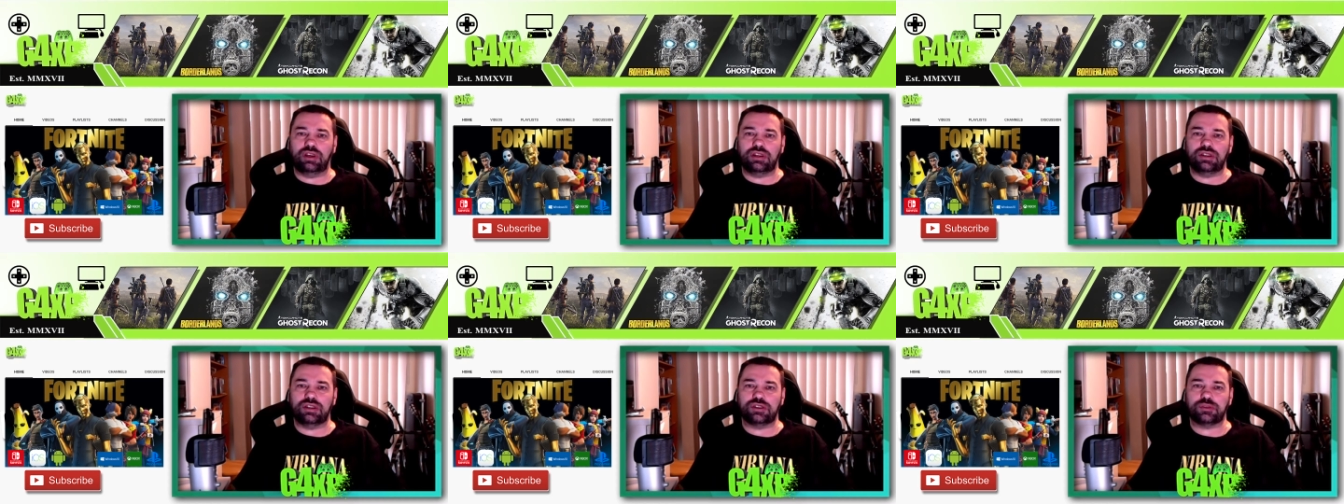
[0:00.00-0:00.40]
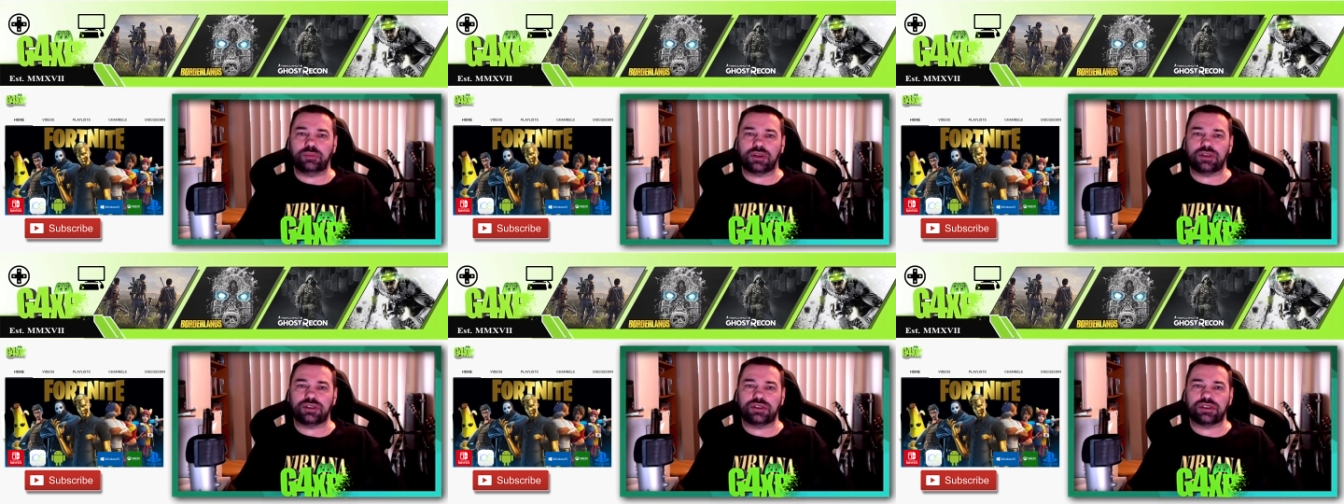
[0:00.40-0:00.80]
in as
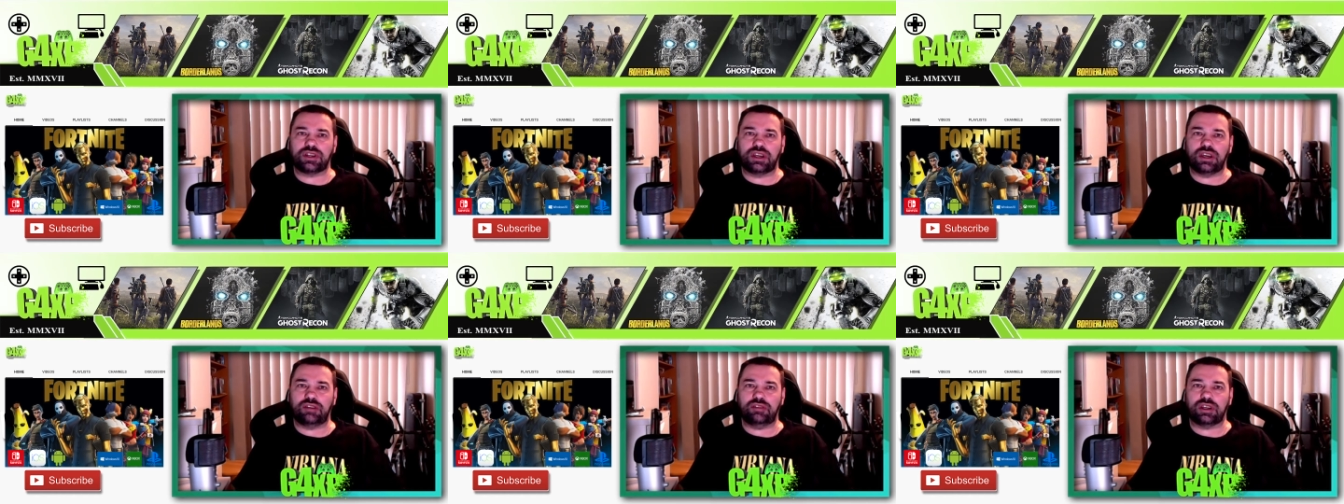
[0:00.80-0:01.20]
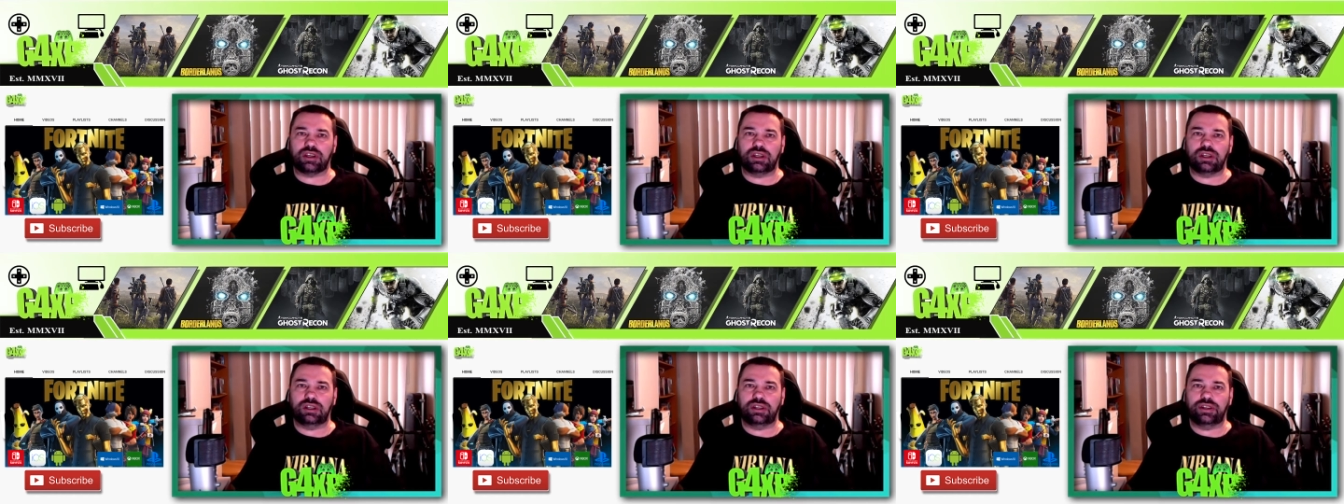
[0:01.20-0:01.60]
much as
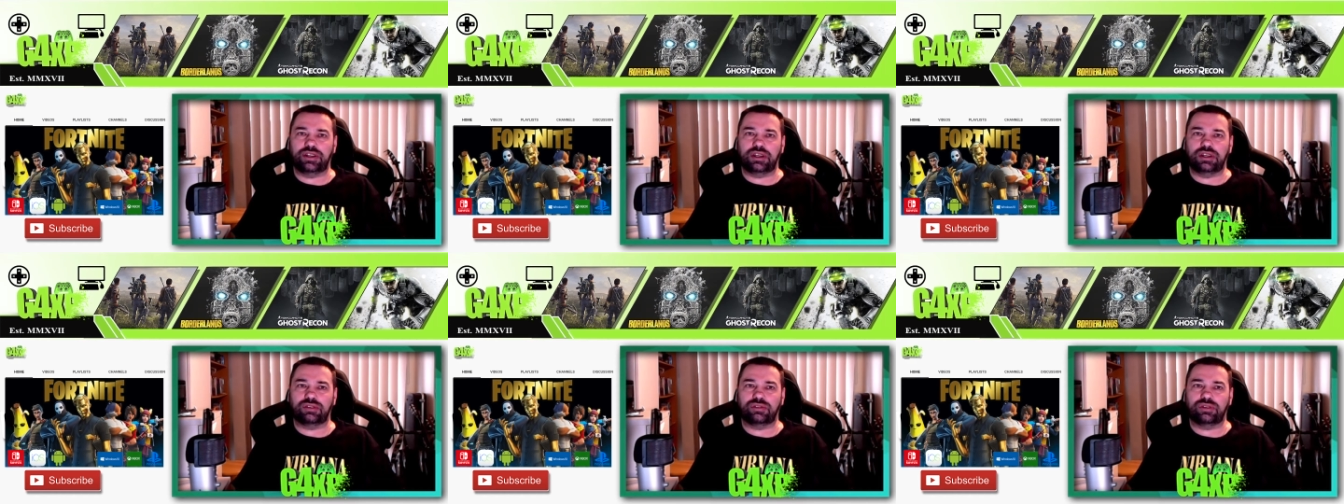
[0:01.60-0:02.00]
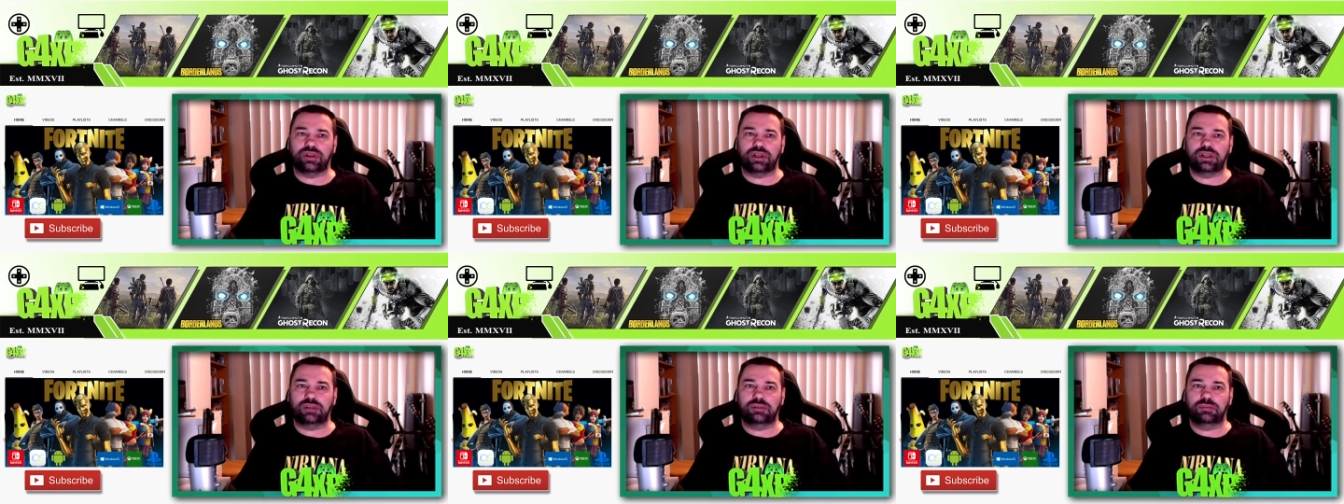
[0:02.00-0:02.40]
giving their
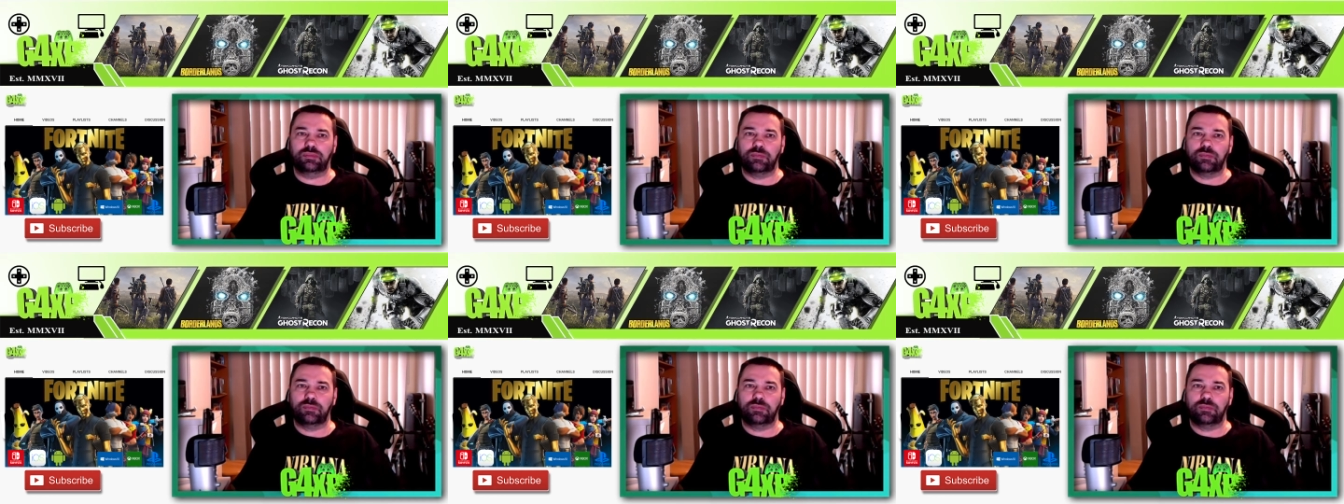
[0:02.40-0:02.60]
um,